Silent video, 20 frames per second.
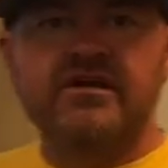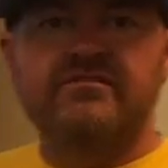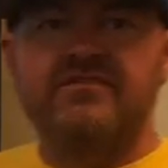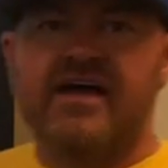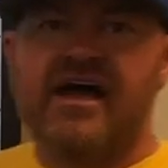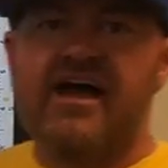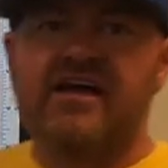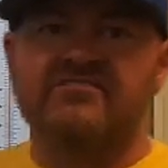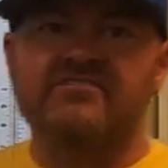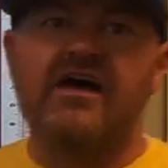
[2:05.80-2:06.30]
that
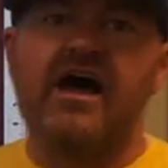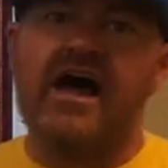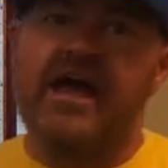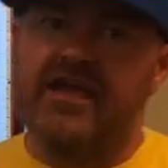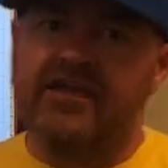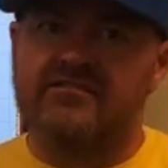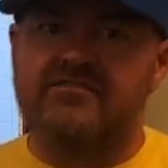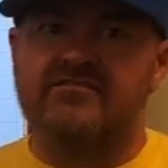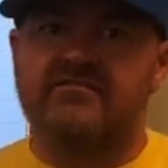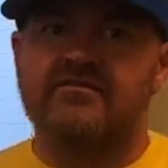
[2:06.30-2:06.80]
has
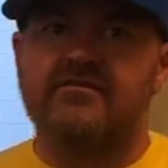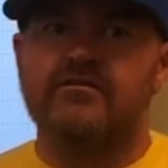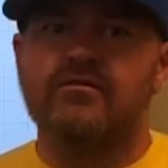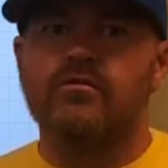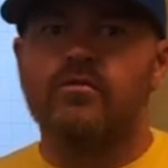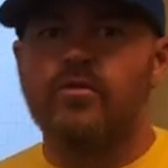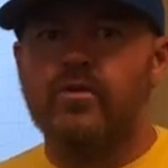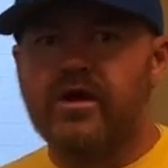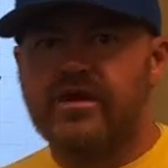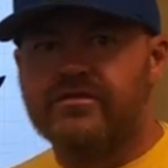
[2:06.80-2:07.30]
height,
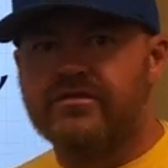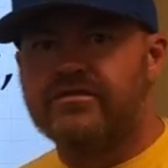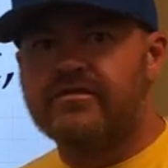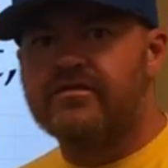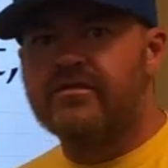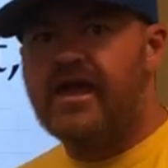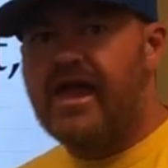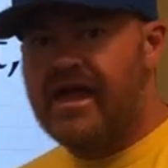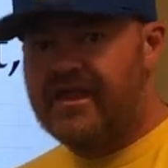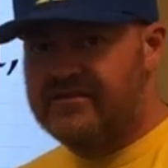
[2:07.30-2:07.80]

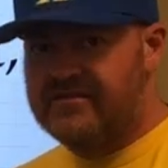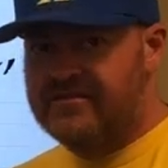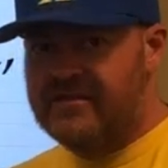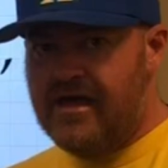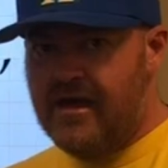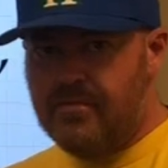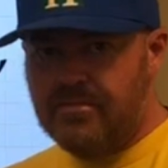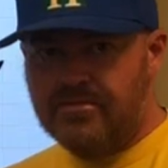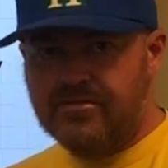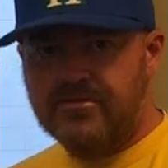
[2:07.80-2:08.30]
width, and
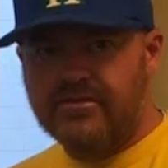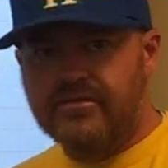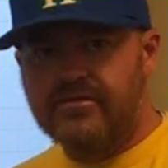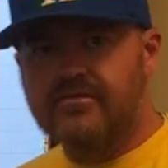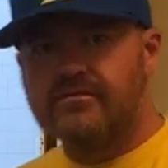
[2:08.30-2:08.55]
depth,